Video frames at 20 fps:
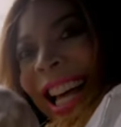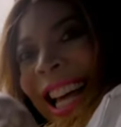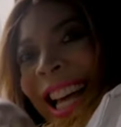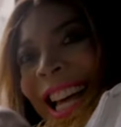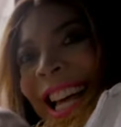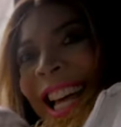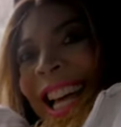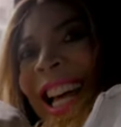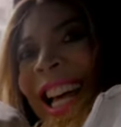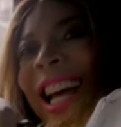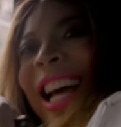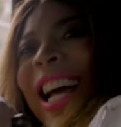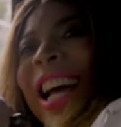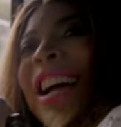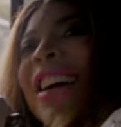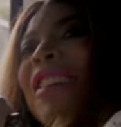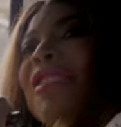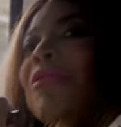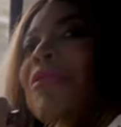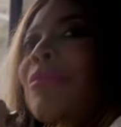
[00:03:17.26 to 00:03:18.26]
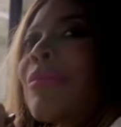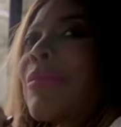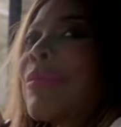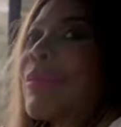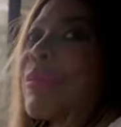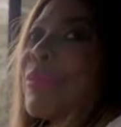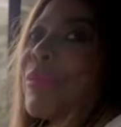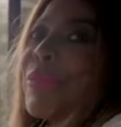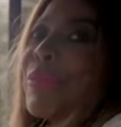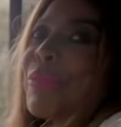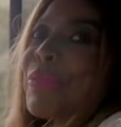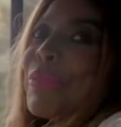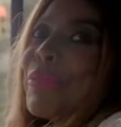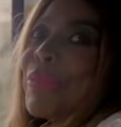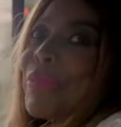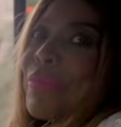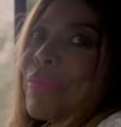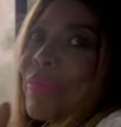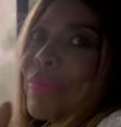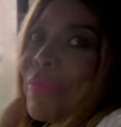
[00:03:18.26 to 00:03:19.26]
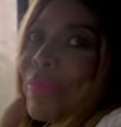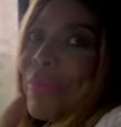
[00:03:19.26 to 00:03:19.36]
company, A&E Networks, under